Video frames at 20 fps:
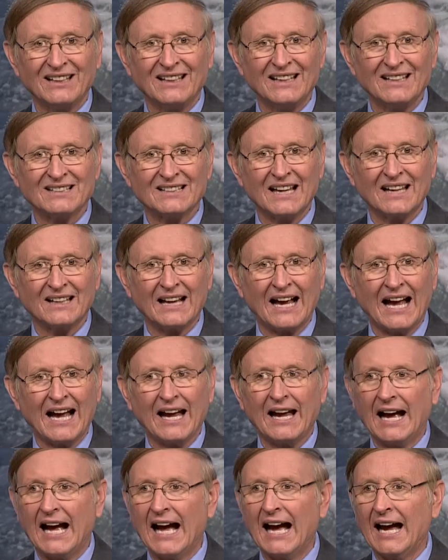He said,
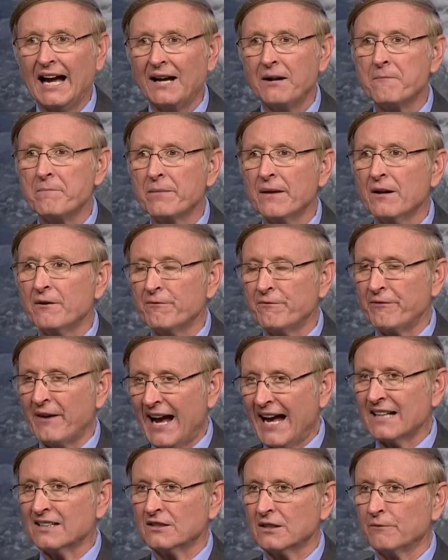I
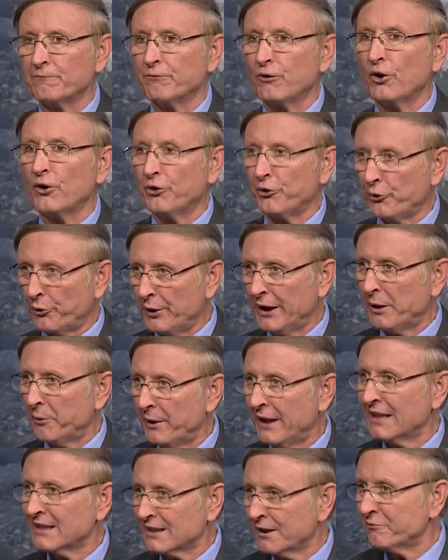fasted for 3
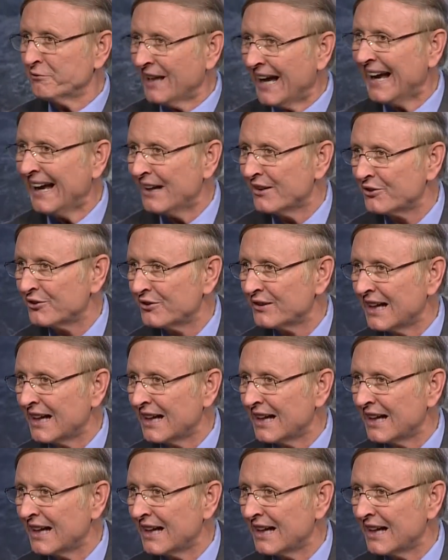weeks of days.